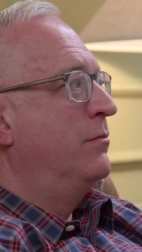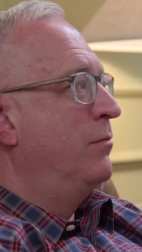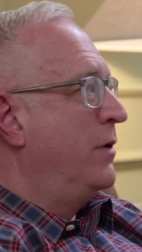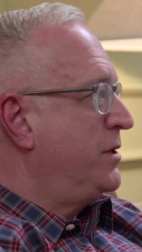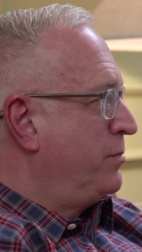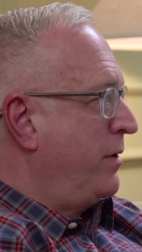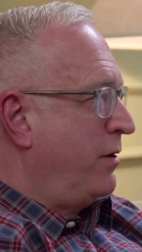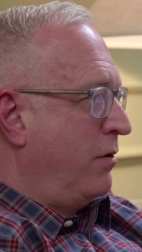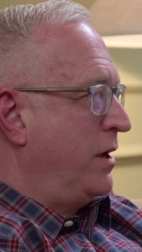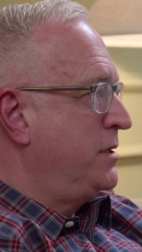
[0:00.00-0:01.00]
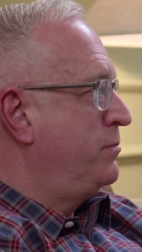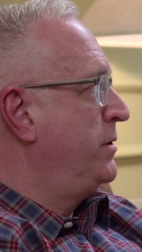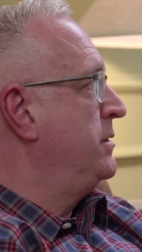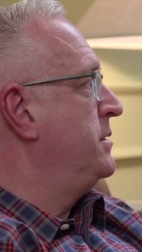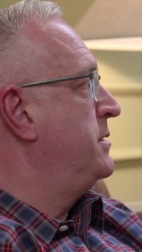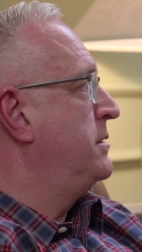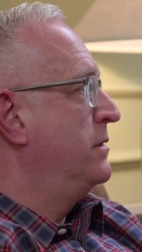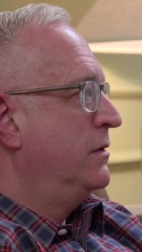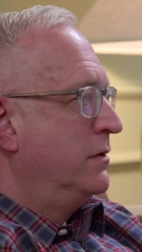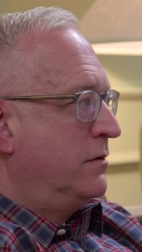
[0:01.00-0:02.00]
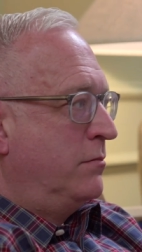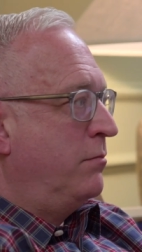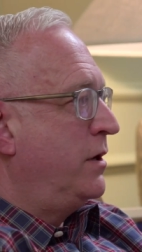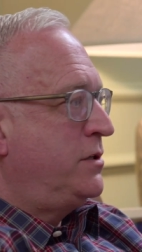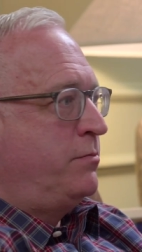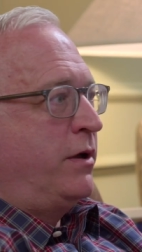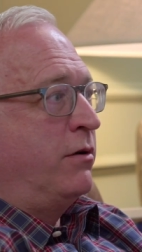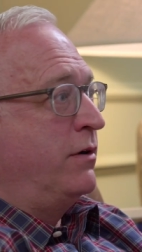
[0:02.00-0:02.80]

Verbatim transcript: much better husbands, much better